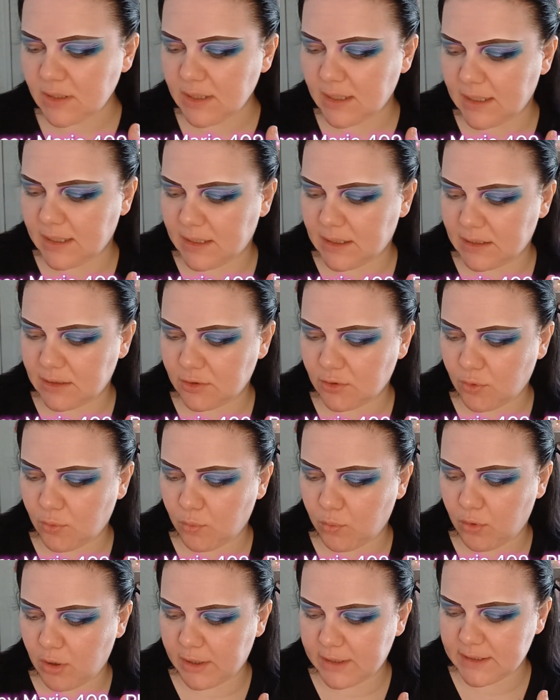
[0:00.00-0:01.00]
in
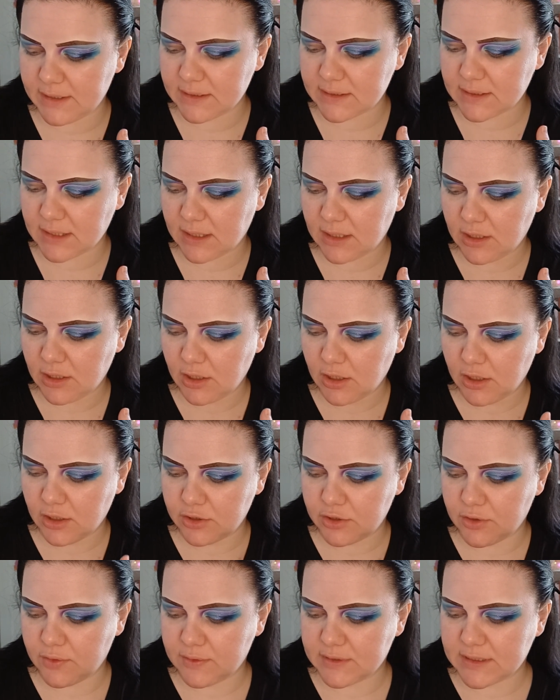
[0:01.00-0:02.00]
white
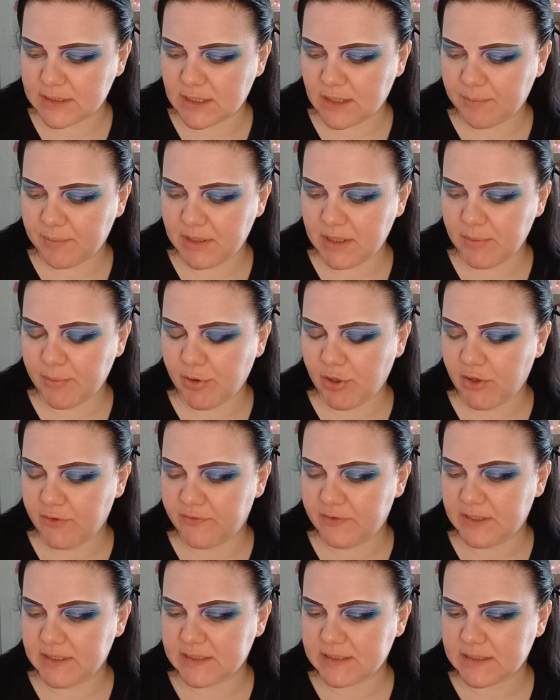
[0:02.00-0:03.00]
using a
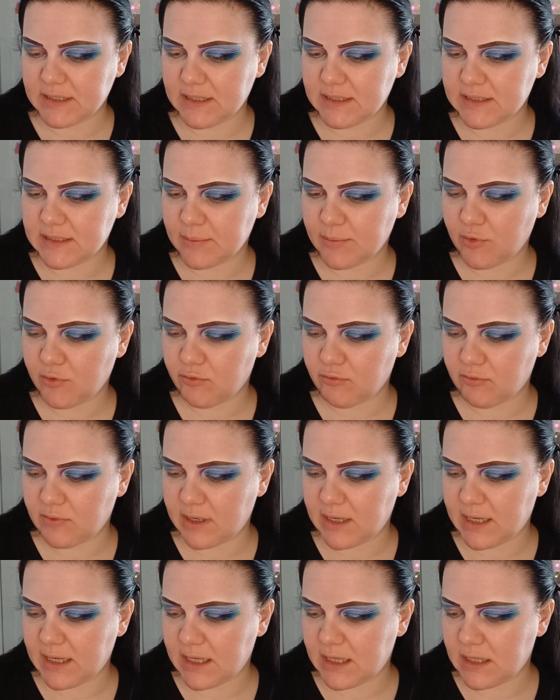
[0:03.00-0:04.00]
Bperfect Stacey
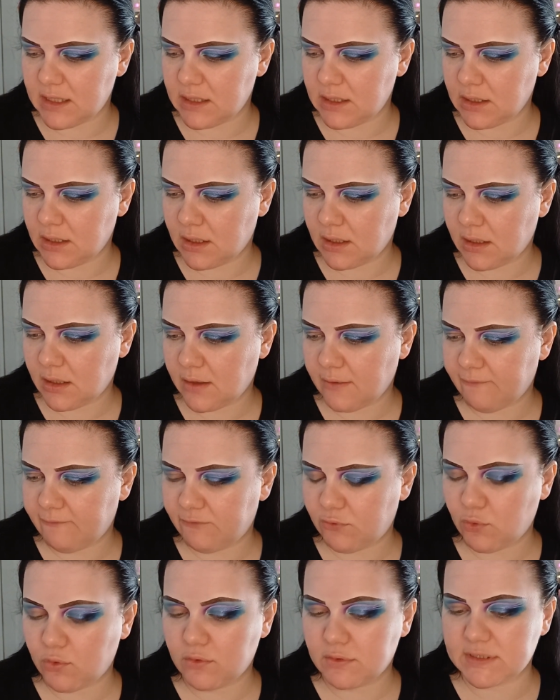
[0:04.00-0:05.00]
Marie
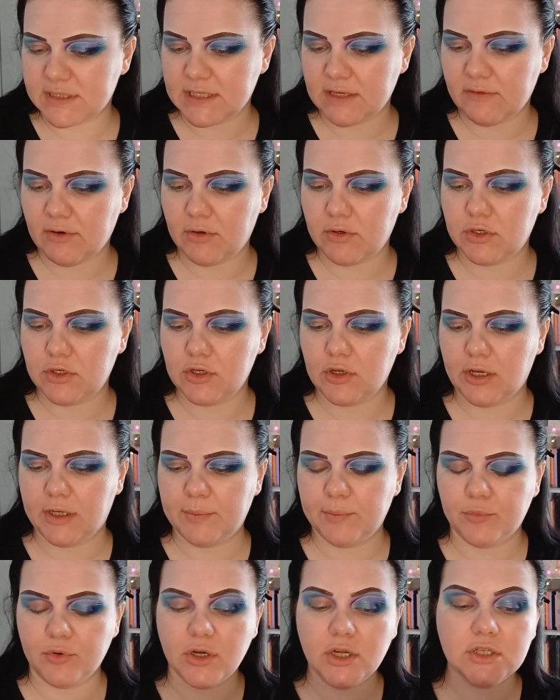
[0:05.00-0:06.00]

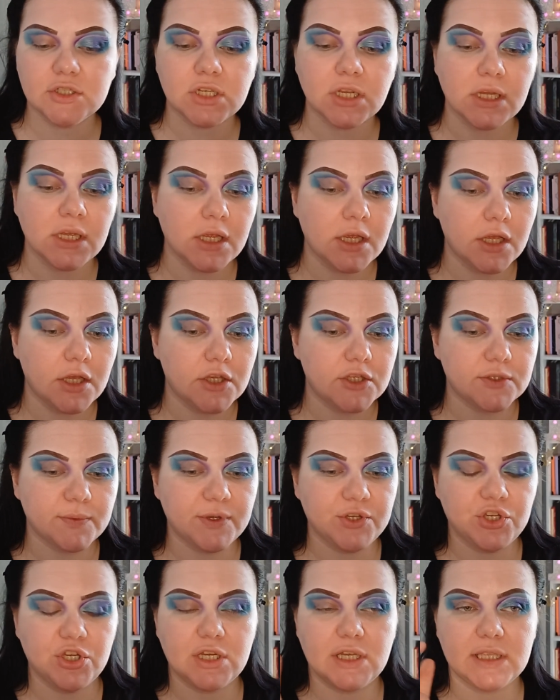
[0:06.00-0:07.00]
409 brush. So
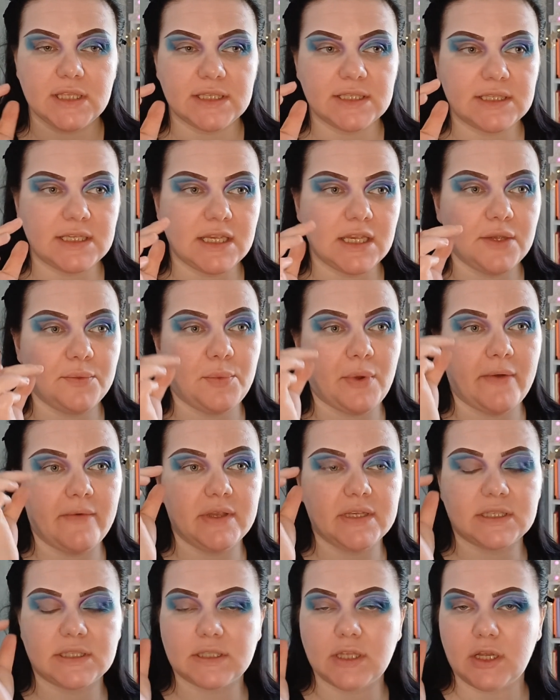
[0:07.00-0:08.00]
as you can see where
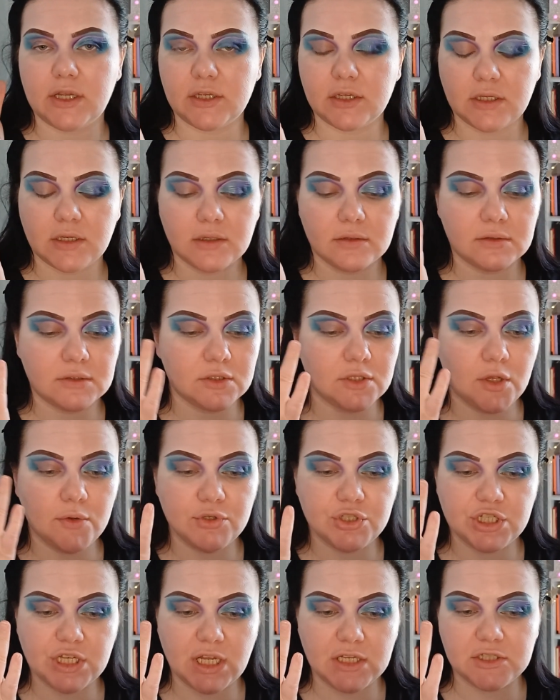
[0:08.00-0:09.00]
it's like no
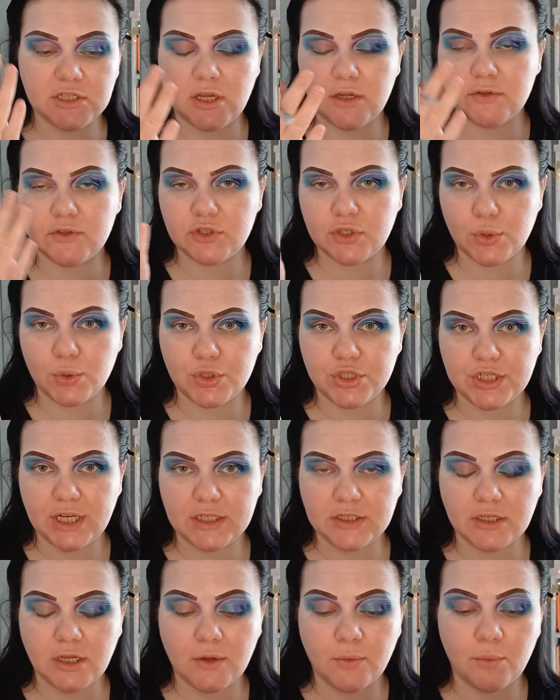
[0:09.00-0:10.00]
shadow to
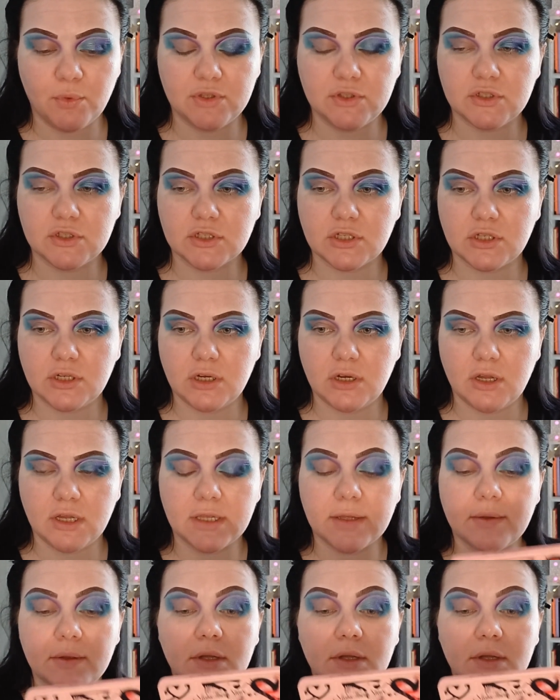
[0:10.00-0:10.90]
shadow, we're just going to like